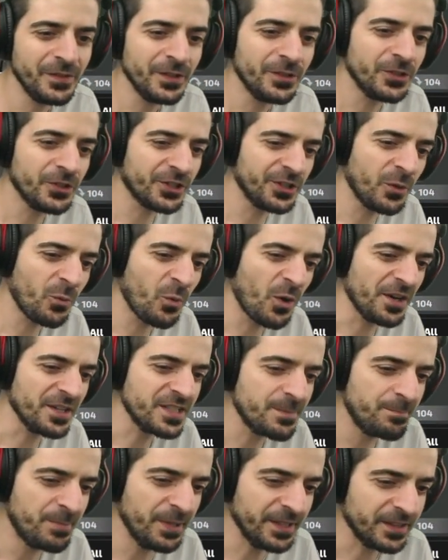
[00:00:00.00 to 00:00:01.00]
You're going to want to
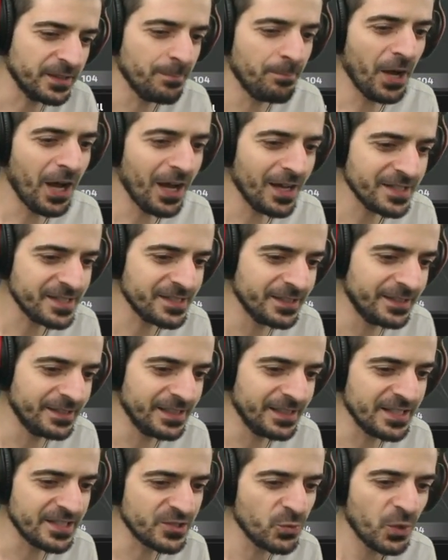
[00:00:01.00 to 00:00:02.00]
put the boss in.
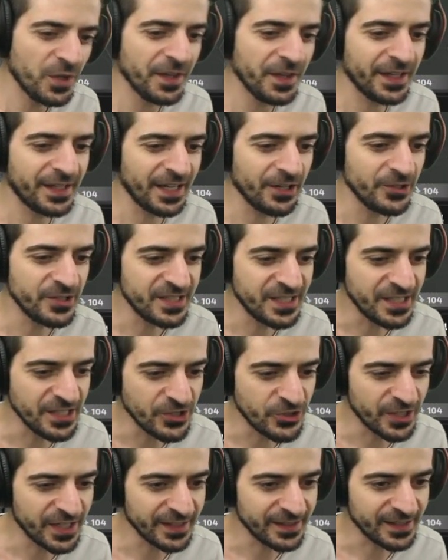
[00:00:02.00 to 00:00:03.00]
He's the one that guarantees
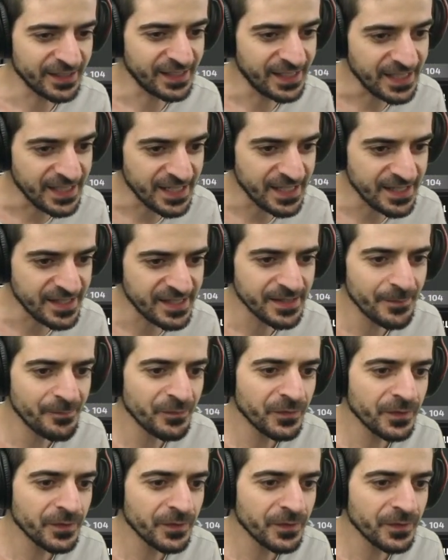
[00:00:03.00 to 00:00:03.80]
you get the keys.